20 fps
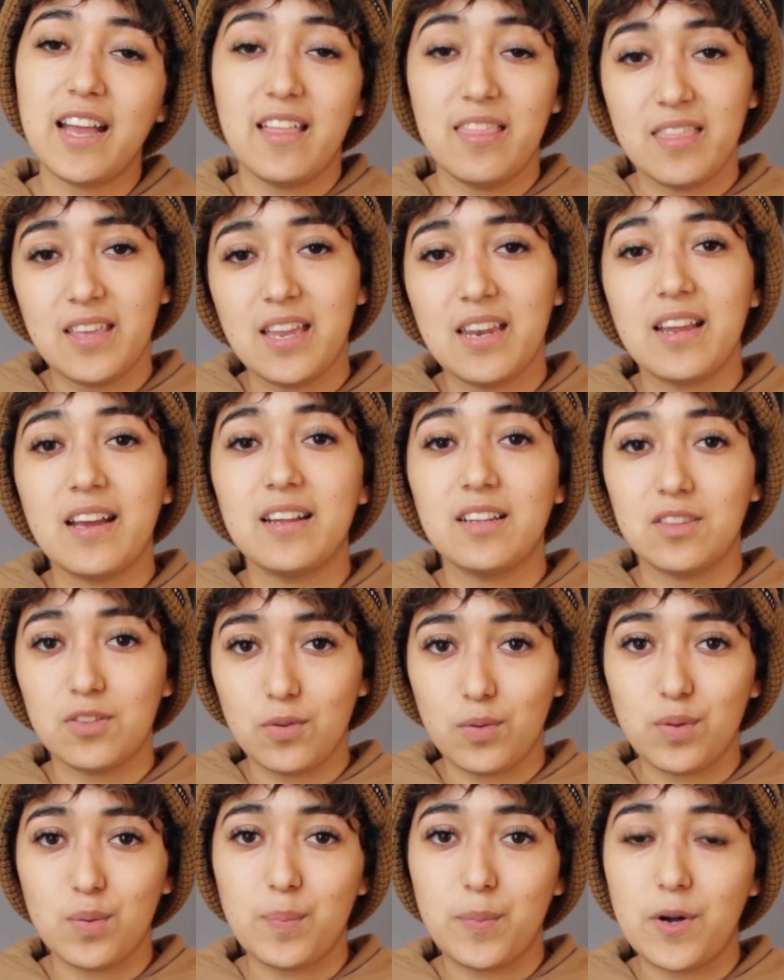and then I
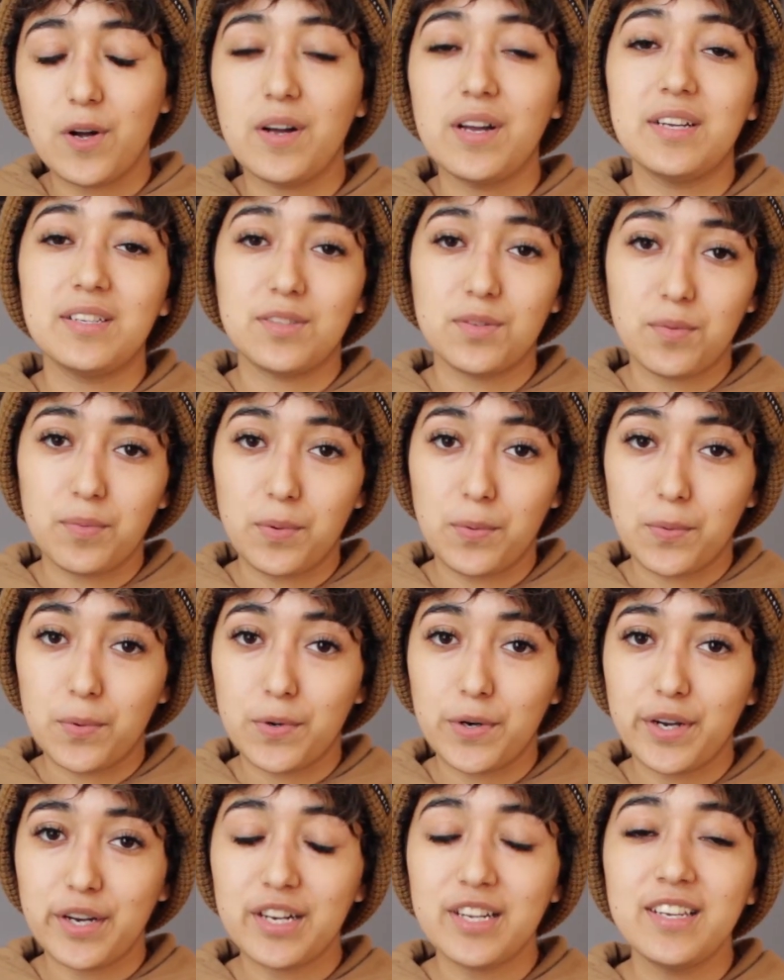throw the ball as a
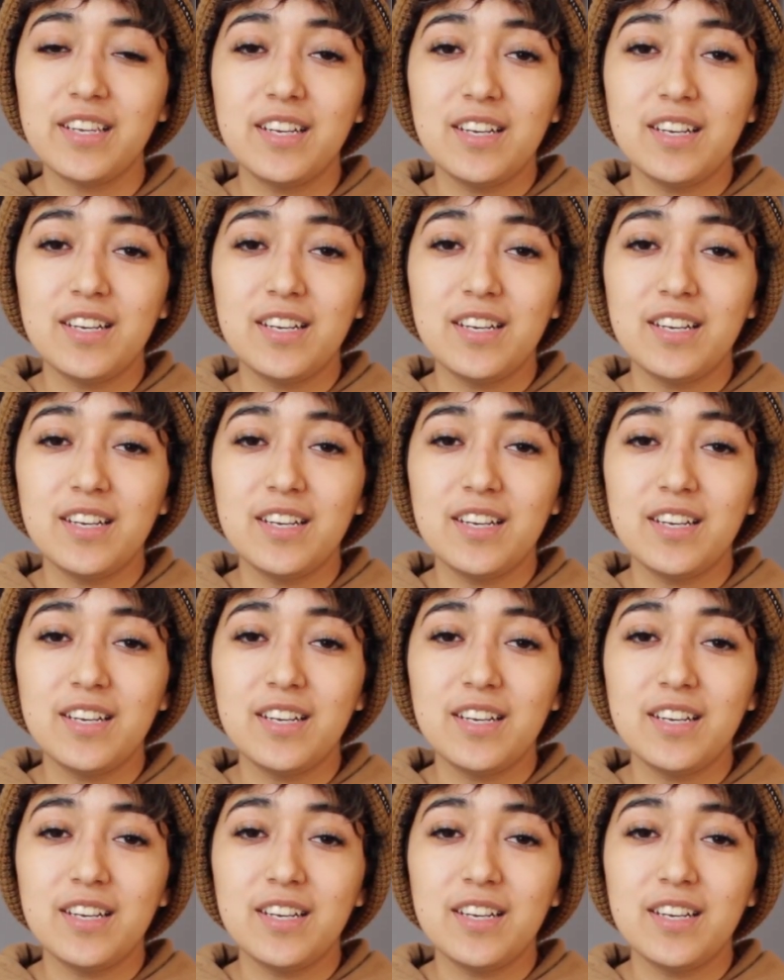reward.